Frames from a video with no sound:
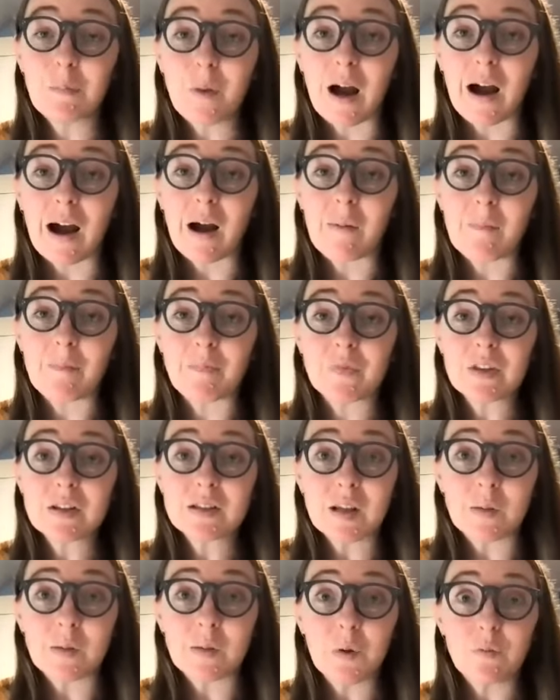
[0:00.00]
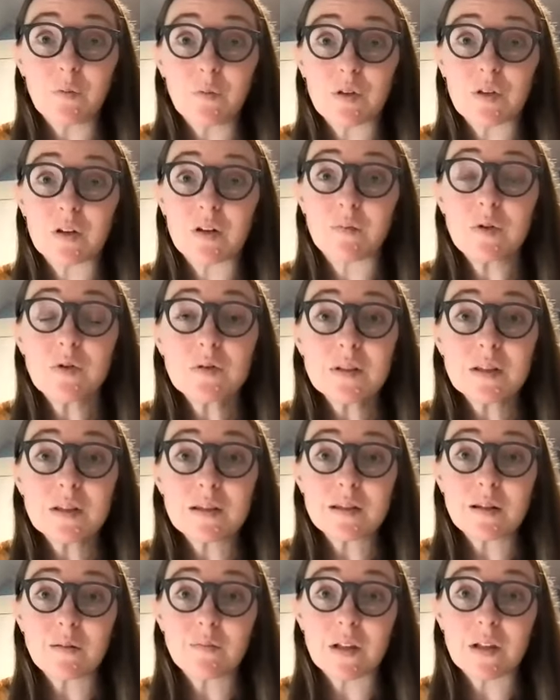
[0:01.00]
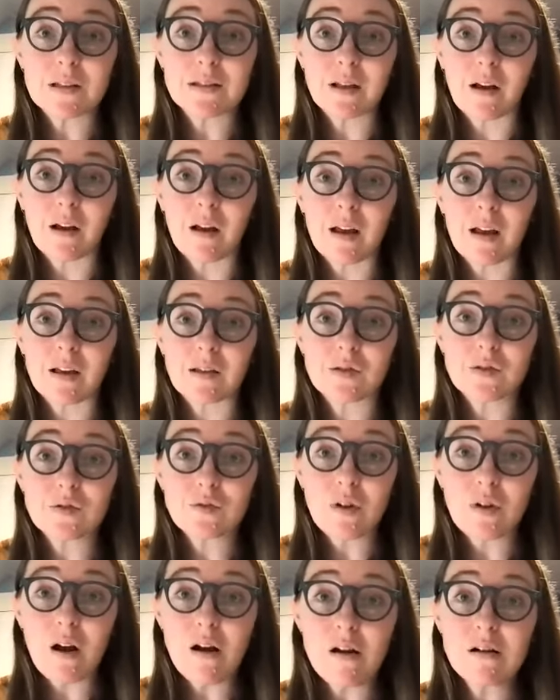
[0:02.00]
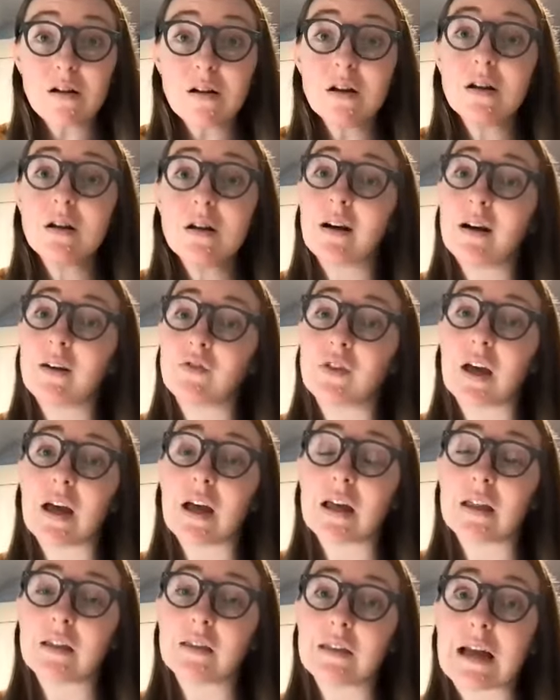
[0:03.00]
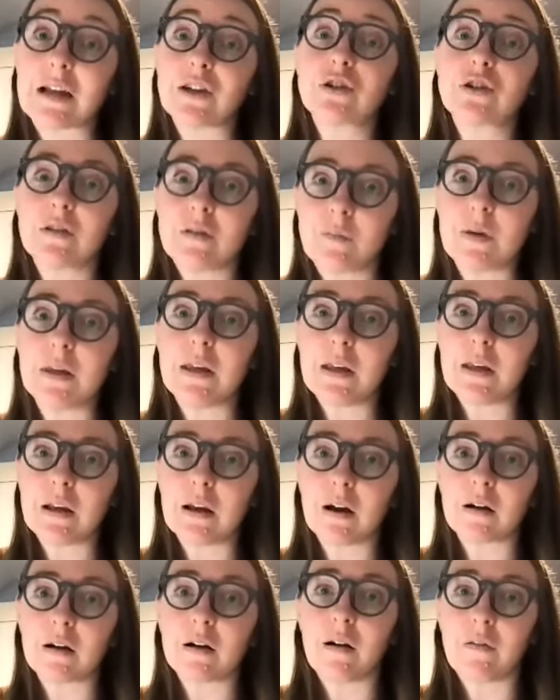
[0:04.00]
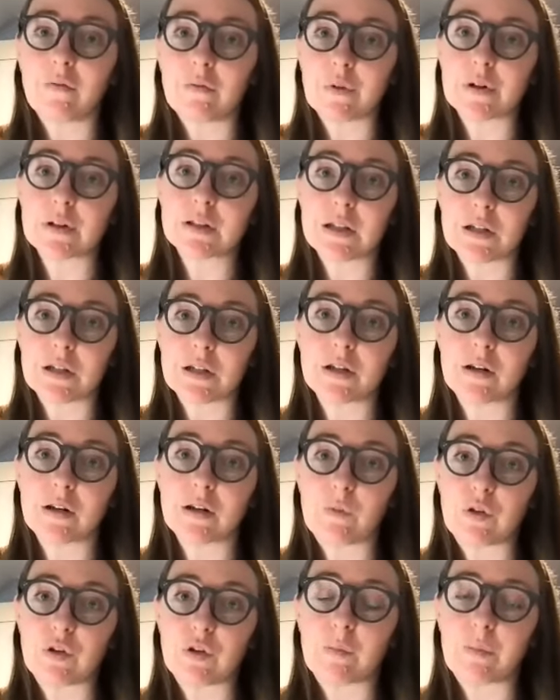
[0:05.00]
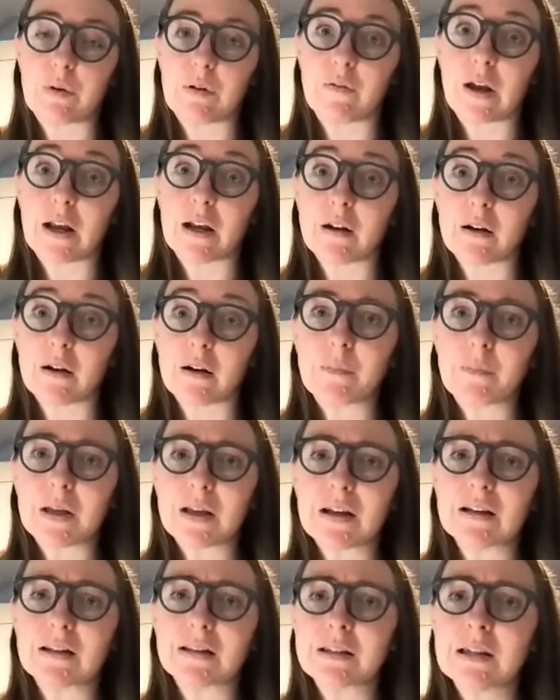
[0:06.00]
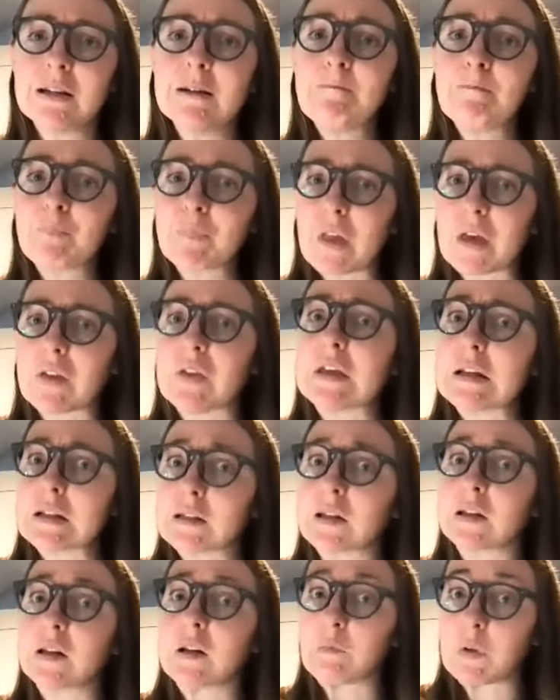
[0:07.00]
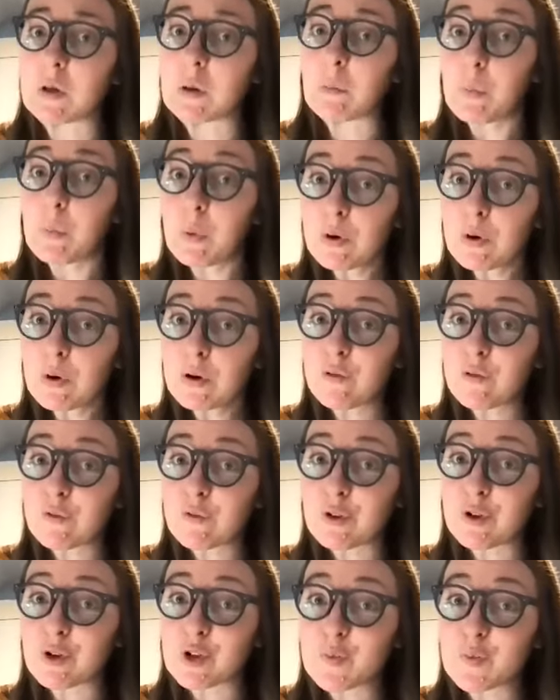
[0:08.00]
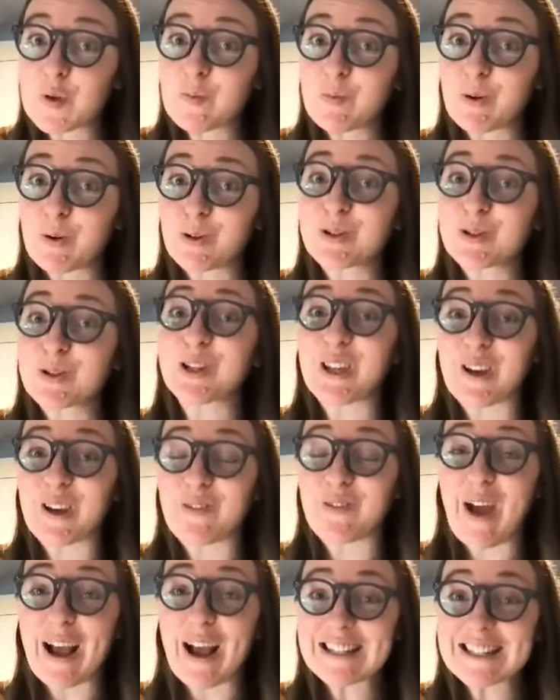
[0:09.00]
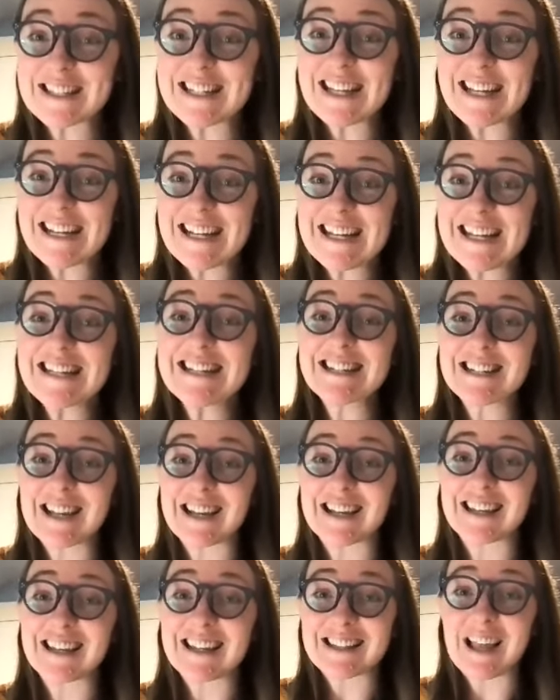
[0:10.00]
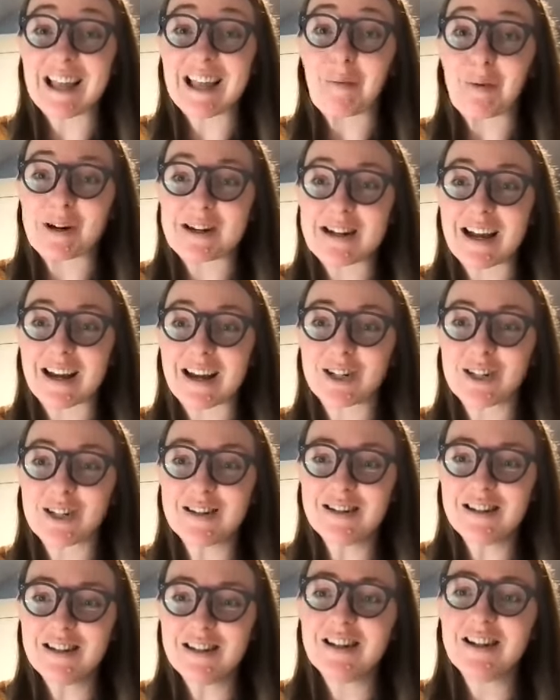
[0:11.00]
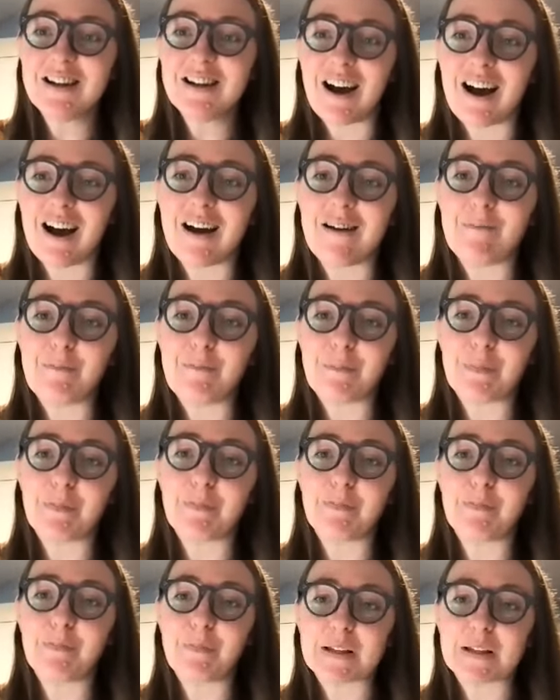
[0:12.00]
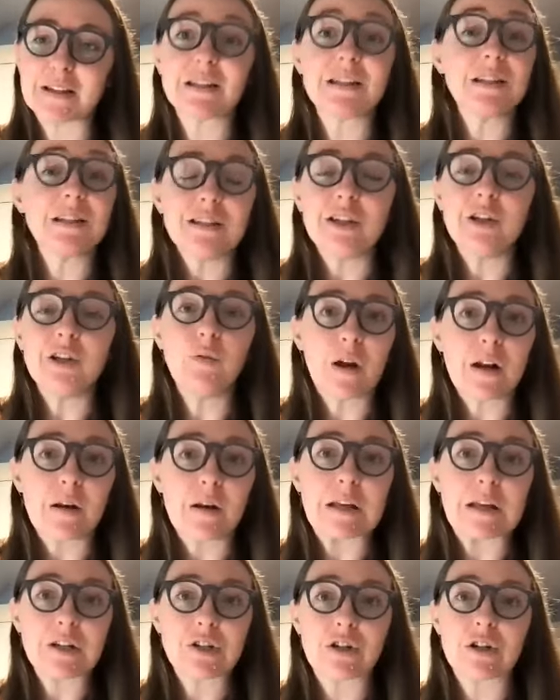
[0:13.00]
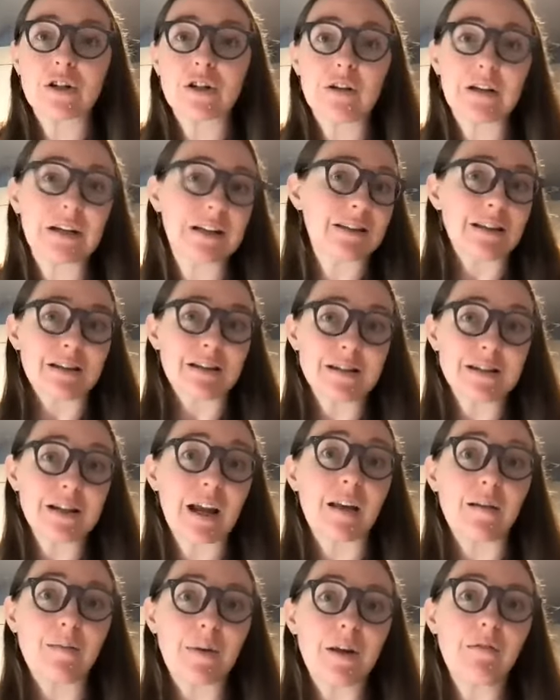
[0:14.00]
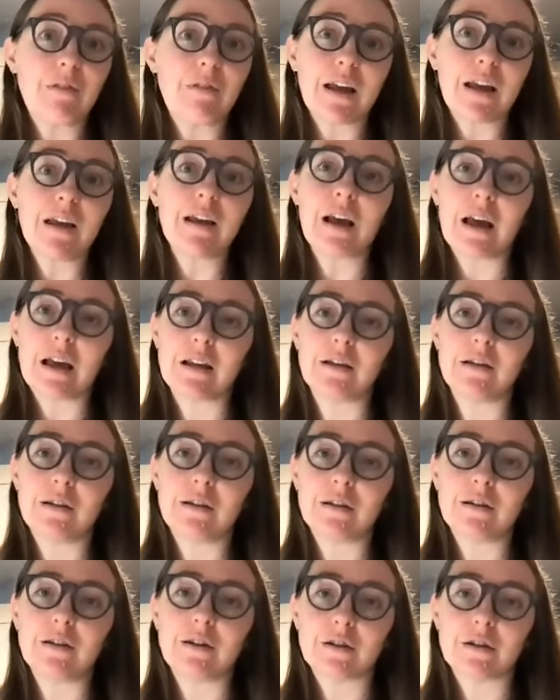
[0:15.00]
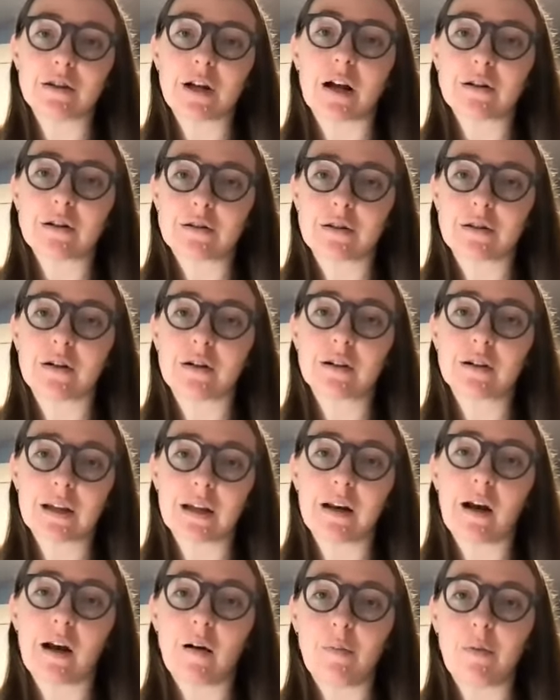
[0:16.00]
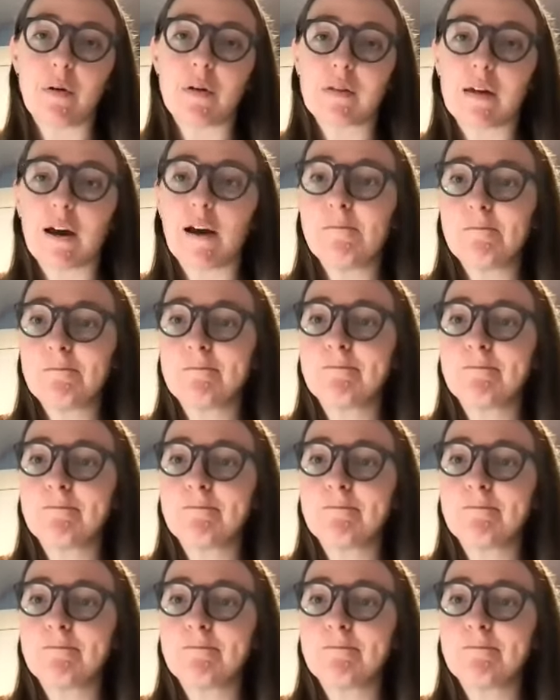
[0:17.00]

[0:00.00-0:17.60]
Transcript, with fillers: um, someone with an immune system that's not as strong, that that should be a conversation with your provider because I think it's going to be important for those people to get vaccinated to get that protection. Um, but that you want to make sure you get the timing right and your doctor can help with that.